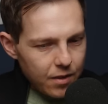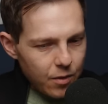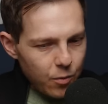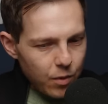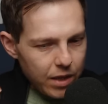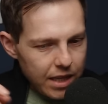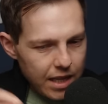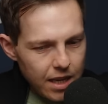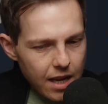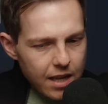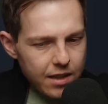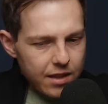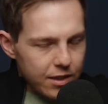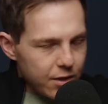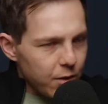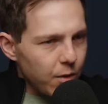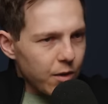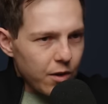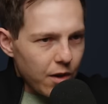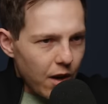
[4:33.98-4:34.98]
when he had the
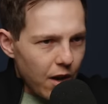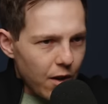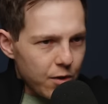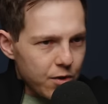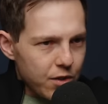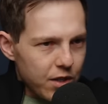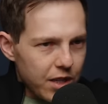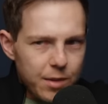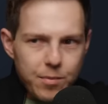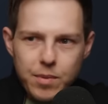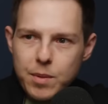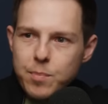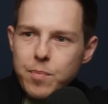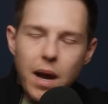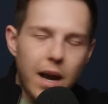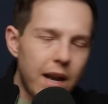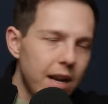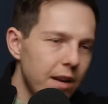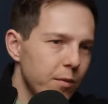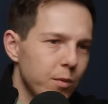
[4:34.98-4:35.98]
two hundred dollars, he'd be
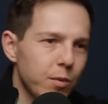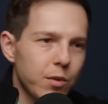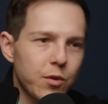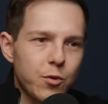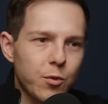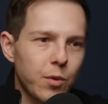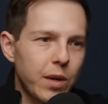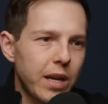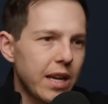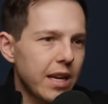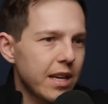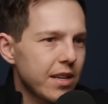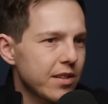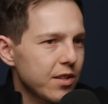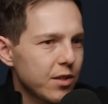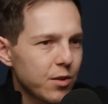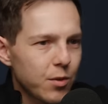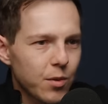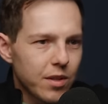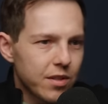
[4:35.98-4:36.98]
buying everyone
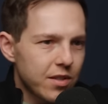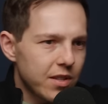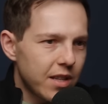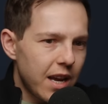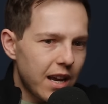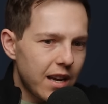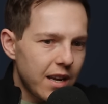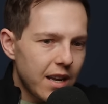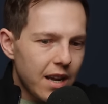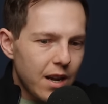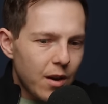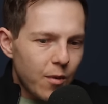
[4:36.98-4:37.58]
drinks and doing this and that.